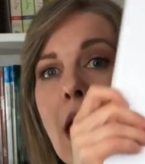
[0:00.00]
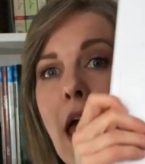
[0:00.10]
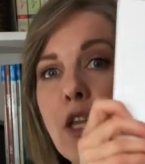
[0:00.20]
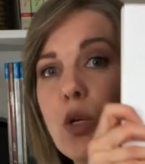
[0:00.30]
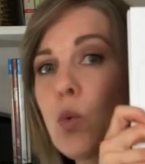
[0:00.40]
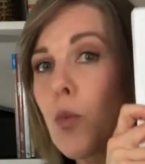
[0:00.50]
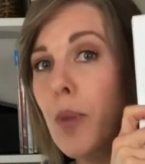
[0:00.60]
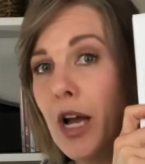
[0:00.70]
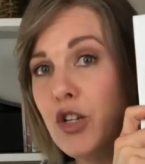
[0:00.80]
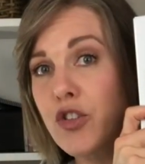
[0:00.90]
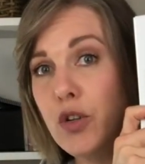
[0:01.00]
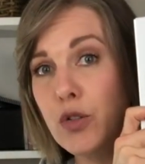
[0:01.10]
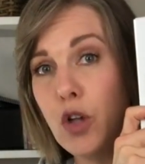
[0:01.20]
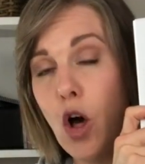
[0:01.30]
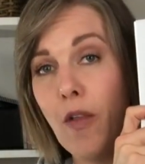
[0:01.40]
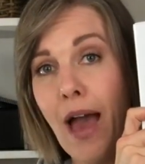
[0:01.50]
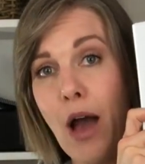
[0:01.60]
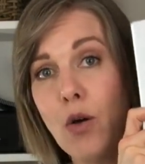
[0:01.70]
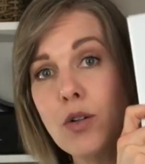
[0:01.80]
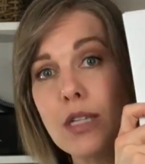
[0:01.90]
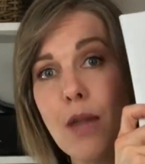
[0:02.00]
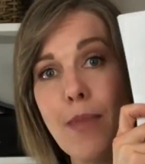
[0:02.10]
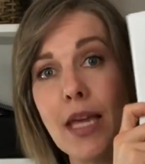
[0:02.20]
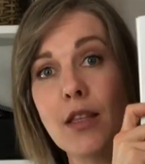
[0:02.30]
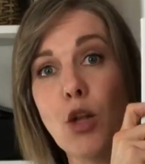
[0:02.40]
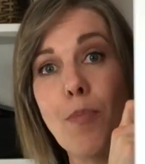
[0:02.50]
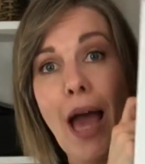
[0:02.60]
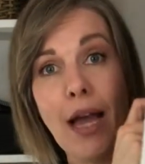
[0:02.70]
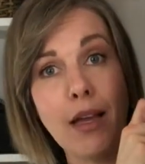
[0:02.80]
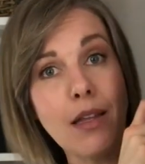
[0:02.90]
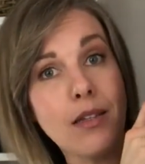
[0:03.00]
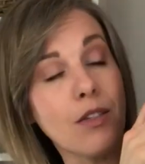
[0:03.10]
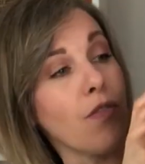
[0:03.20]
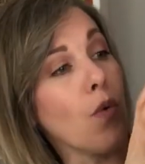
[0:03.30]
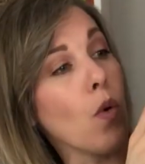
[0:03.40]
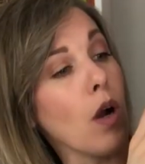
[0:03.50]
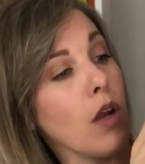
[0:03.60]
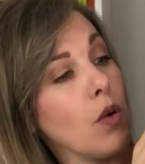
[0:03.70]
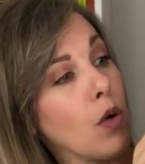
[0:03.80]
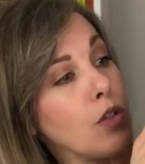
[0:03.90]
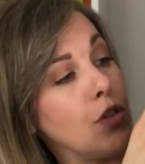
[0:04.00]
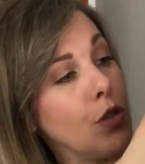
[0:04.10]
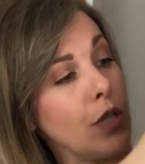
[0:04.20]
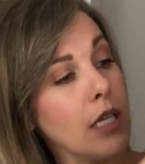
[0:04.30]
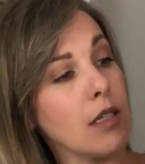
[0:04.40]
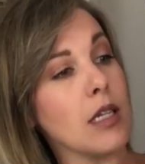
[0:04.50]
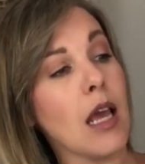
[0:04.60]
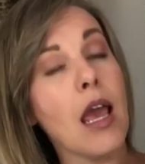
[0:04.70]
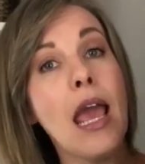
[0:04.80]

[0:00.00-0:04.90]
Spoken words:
and you will punch those all out and make little packets for your students.